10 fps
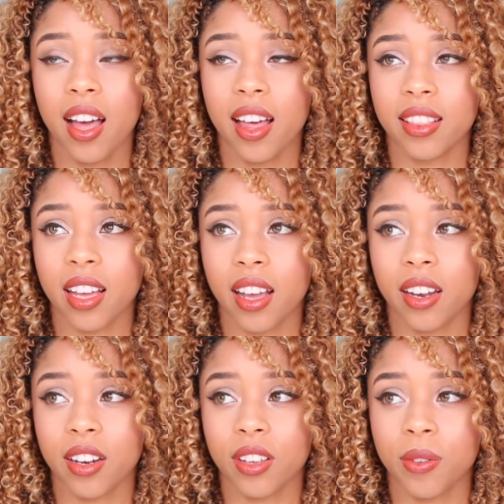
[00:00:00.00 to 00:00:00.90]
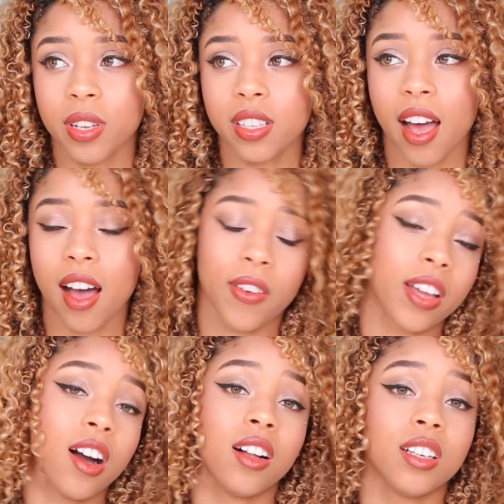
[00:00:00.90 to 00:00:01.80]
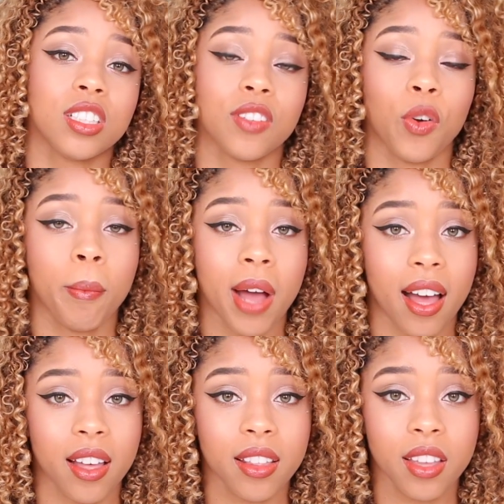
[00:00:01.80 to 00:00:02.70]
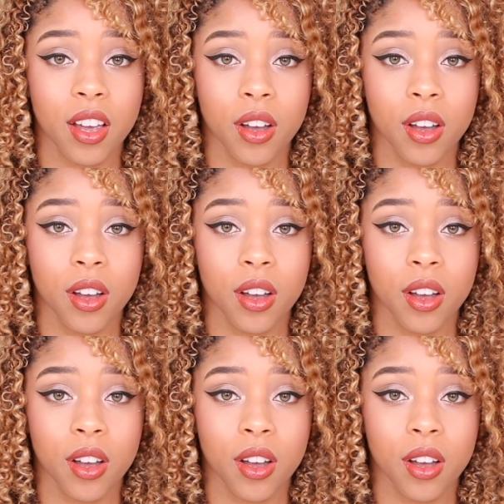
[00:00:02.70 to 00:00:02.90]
And then you need to have a college level math,